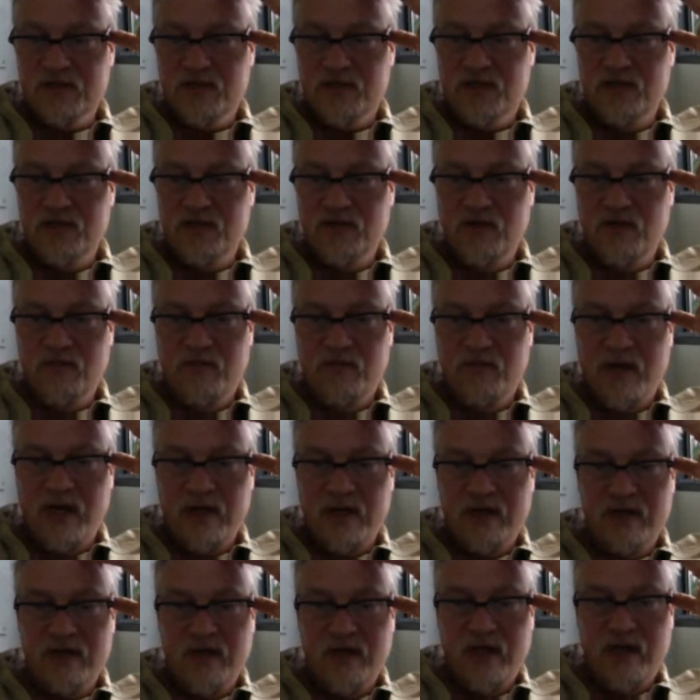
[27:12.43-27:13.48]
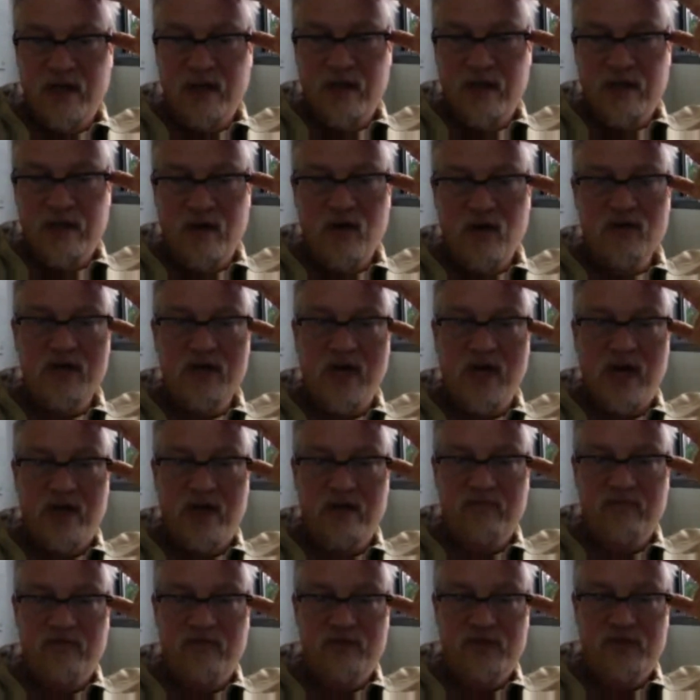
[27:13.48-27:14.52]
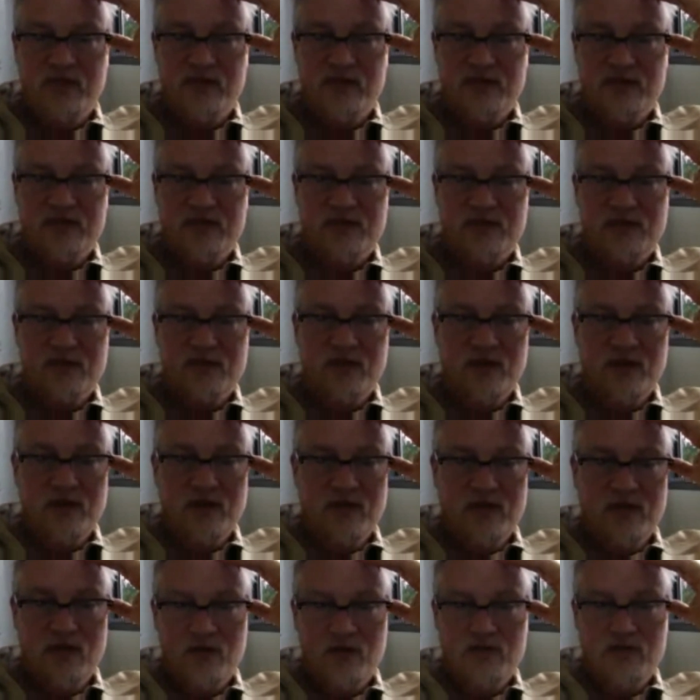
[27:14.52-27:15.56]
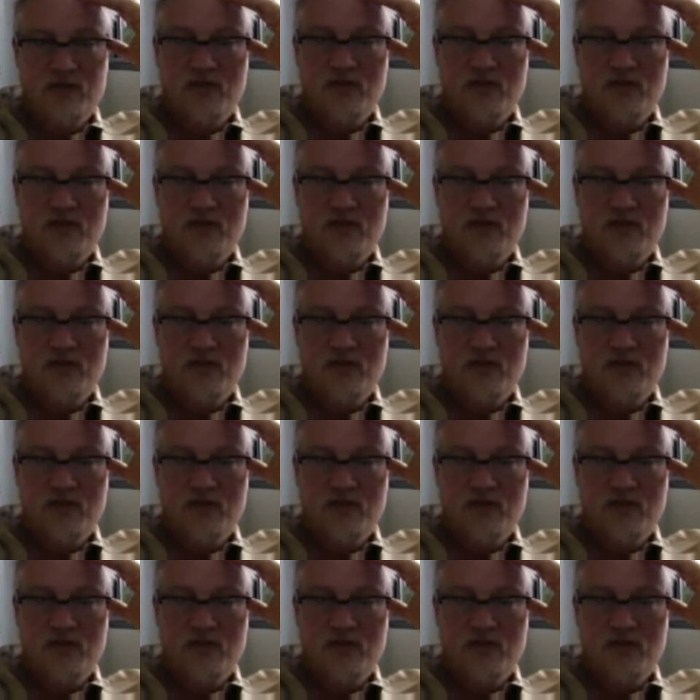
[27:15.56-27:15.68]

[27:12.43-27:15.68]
Can you go back to that? Oh, yeah, Infogenesis. Those are